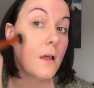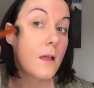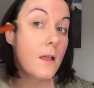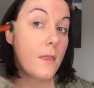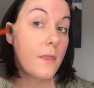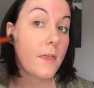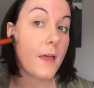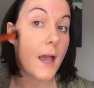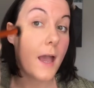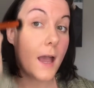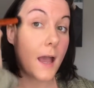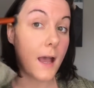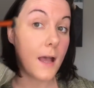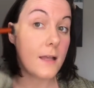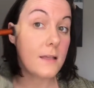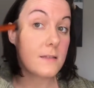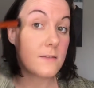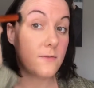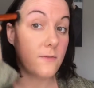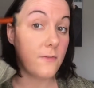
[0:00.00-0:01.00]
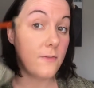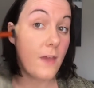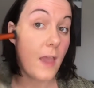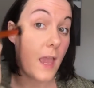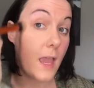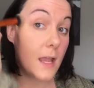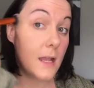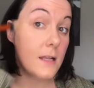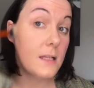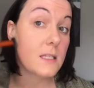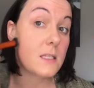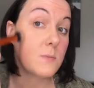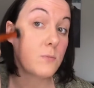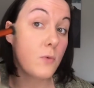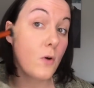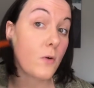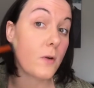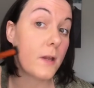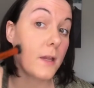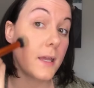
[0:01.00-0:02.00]
that has veins,
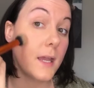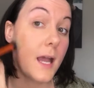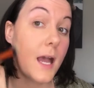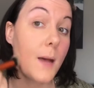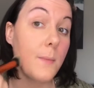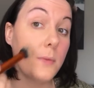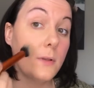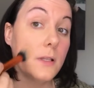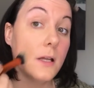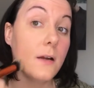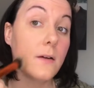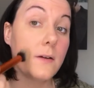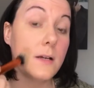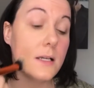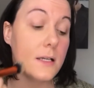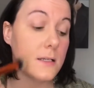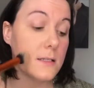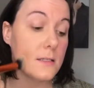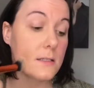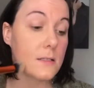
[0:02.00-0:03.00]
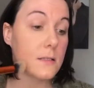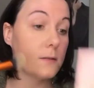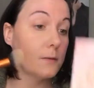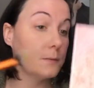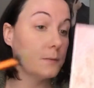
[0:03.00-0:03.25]
broken capillaries.